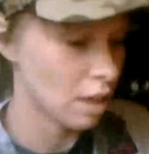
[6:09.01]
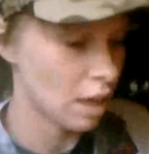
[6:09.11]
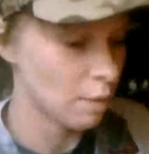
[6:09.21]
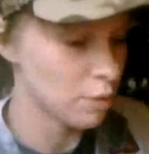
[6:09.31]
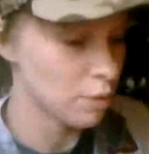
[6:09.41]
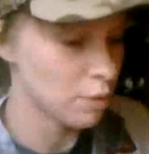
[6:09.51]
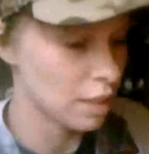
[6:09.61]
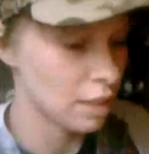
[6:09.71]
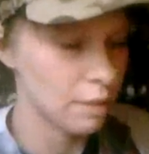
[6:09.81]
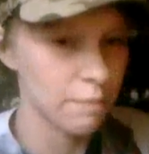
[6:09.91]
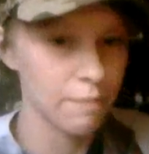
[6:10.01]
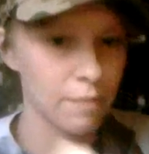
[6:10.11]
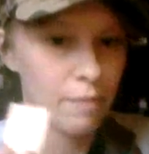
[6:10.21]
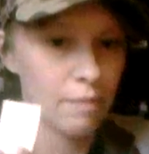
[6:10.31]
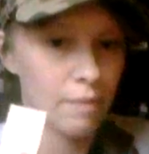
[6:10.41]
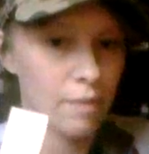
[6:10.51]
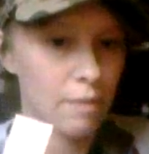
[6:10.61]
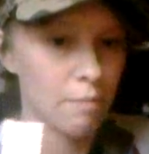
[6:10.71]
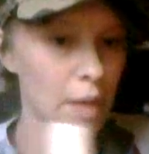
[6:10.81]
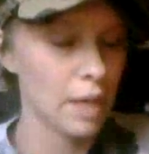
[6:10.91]
I'm just gonna
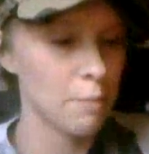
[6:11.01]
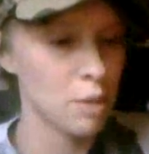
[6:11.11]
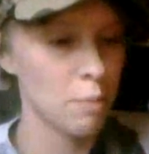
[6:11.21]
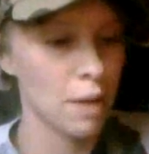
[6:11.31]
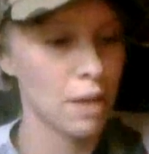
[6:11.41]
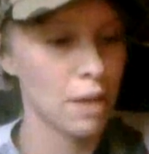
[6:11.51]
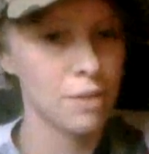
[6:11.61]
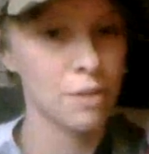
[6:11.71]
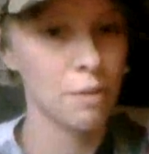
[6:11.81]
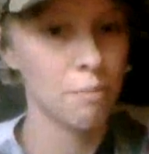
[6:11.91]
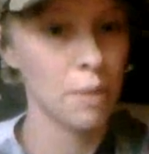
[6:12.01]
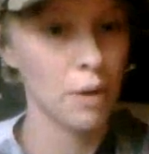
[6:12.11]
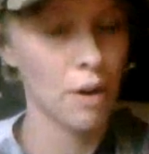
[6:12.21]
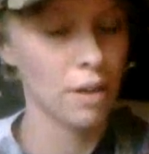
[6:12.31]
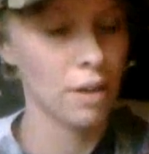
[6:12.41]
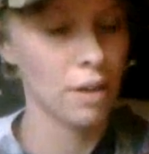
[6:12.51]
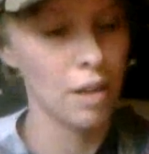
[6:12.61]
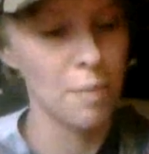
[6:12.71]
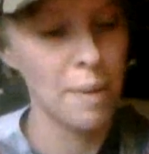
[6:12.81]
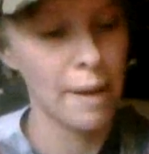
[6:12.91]
makeup sponge, Muron
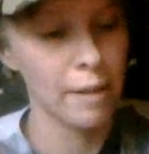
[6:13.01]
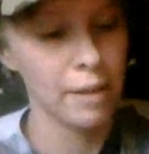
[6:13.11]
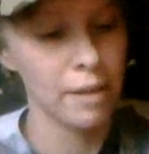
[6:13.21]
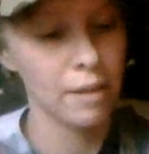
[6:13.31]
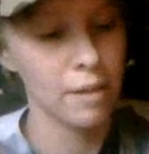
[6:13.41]
color palette.